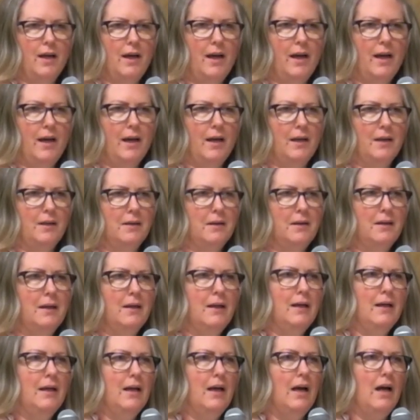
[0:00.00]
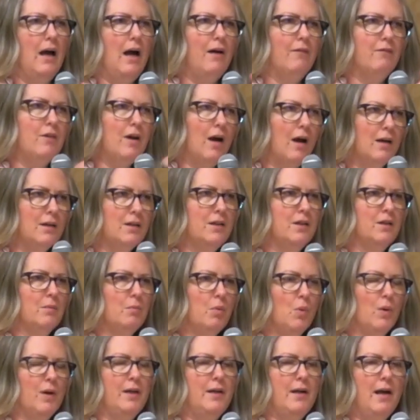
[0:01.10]
And I've gotten to the
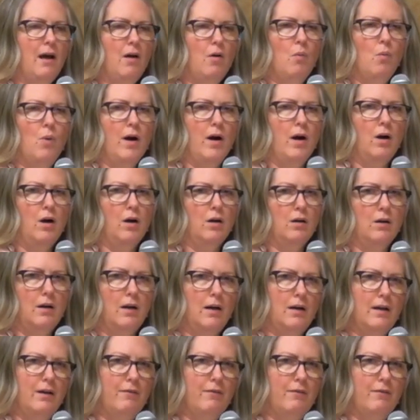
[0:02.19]
point now where